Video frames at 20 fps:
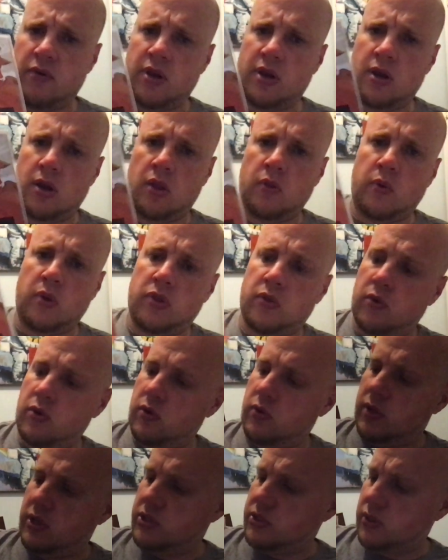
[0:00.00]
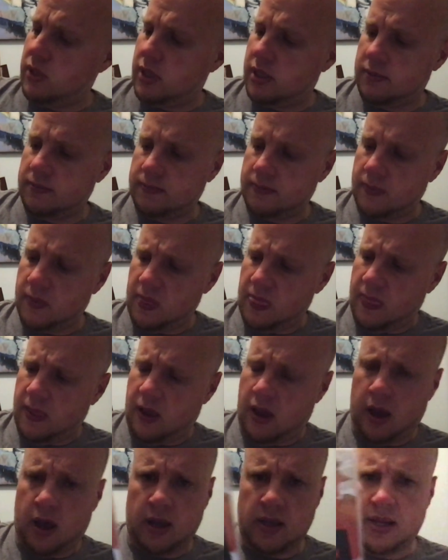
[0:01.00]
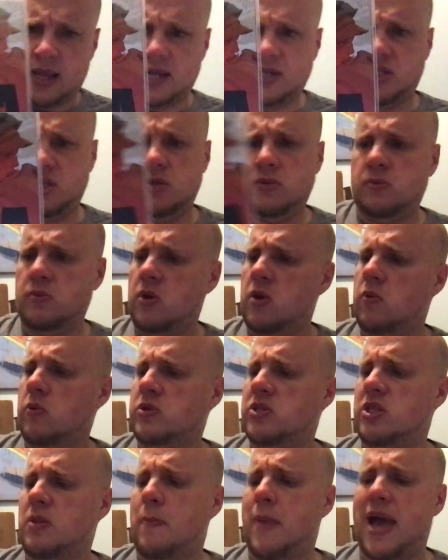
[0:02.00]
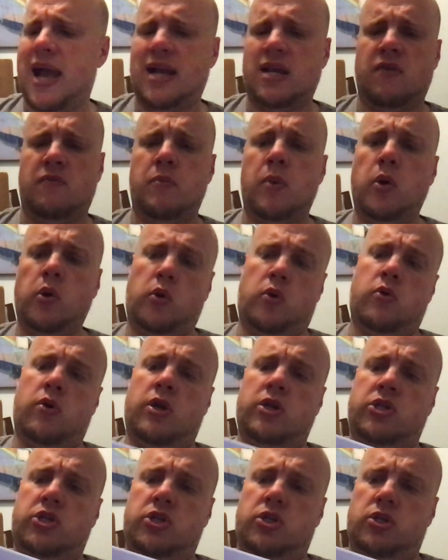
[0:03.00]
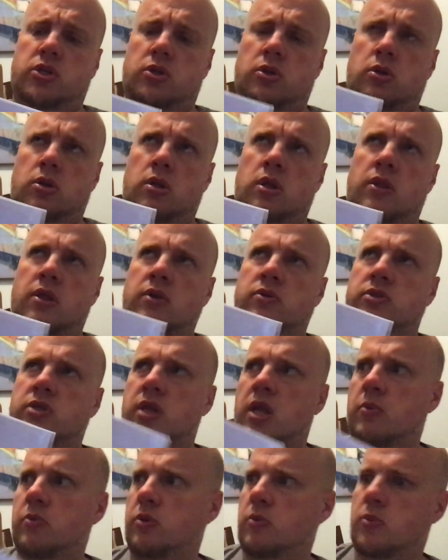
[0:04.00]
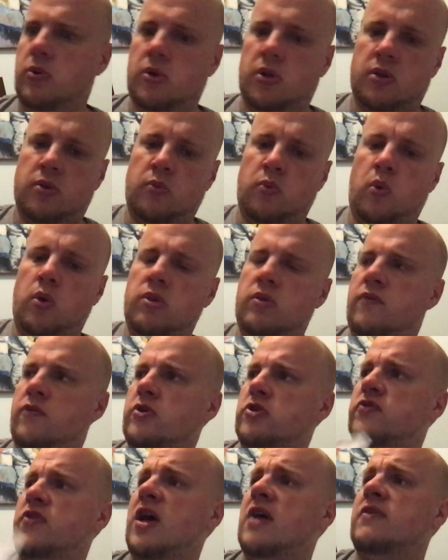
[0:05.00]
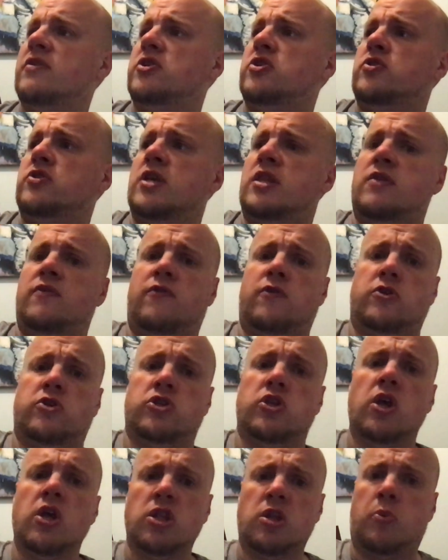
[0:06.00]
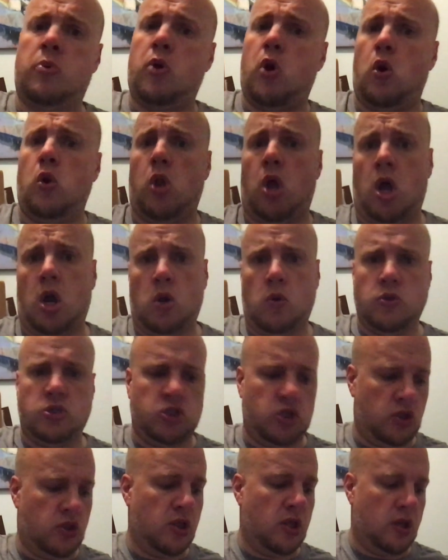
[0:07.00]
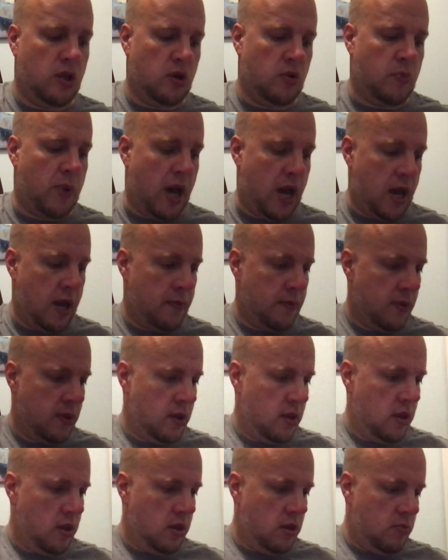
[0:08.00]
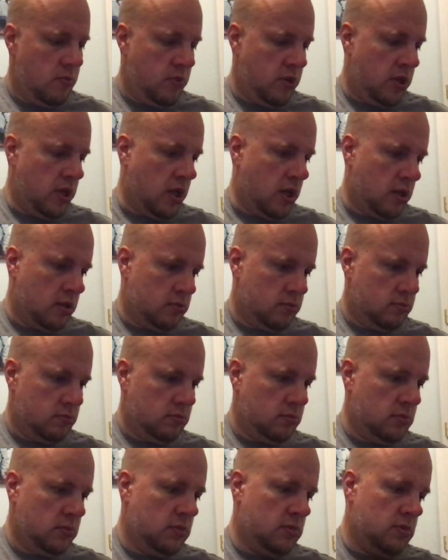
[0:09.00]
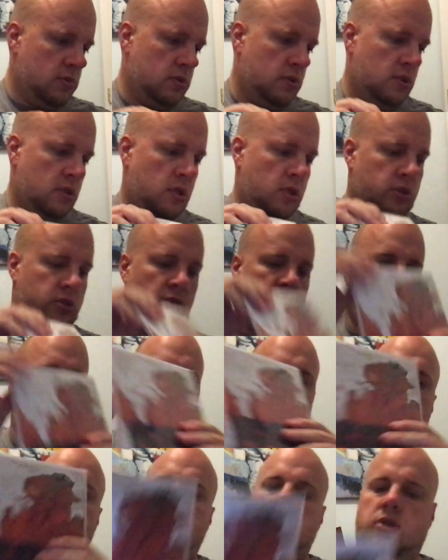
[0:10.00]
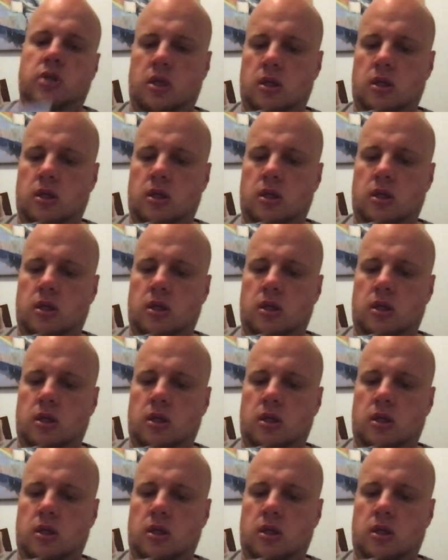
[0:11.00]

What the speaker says: it all the way through. Isola. It actually was in the back of Motor Crush. I think it was the name of the book. And the first 5 issues had the prologue, which you could buy. So yeah, Isola looks like